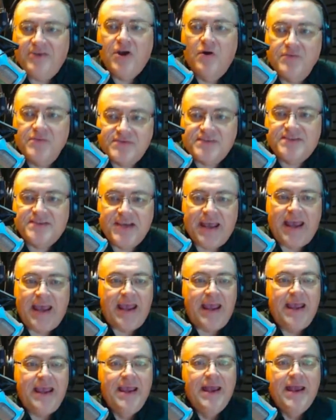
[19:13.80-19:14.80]
I don't
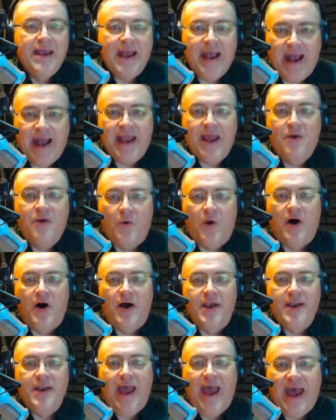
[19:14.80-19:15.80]
see
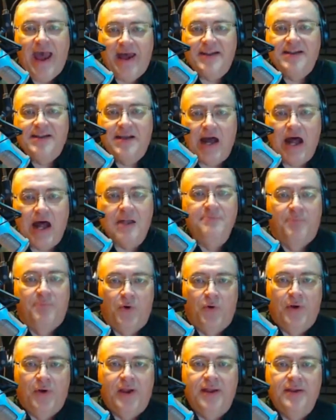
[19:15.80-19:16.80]
anyone at
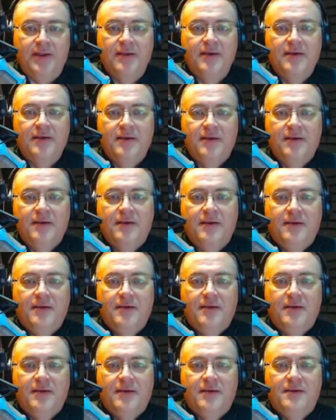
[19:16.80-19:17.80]
gunpoint
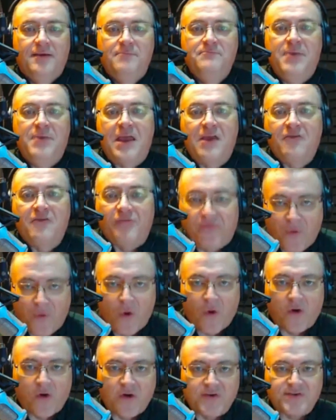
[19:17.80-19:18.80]

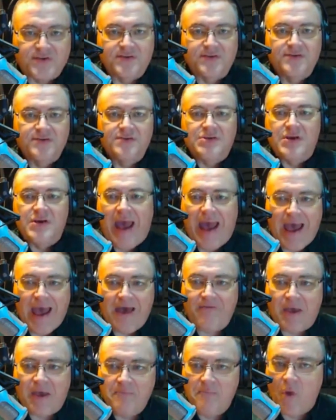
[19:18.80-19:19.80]
being forced
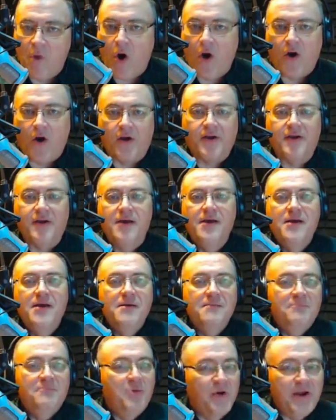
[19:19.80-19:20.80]
to have a
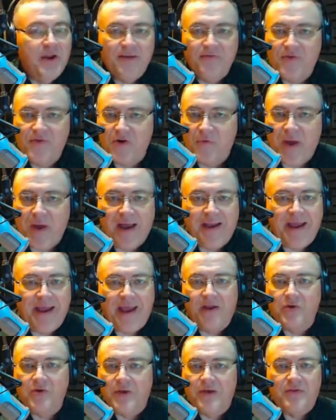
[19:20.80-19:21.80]
mark put in their
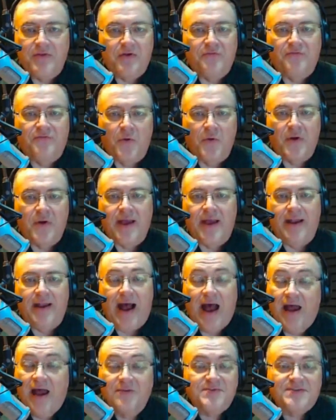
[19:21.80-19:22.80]
right hand or in their
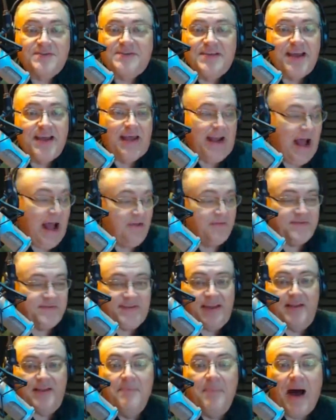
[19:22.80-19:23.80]
forehead. I don't see it.
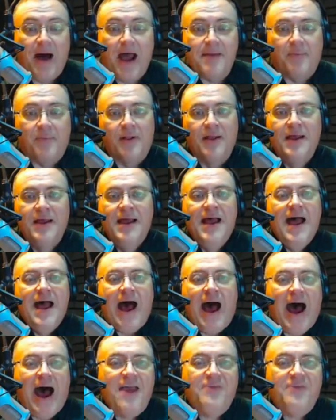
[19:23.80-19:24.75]
I don't see it in the Bible.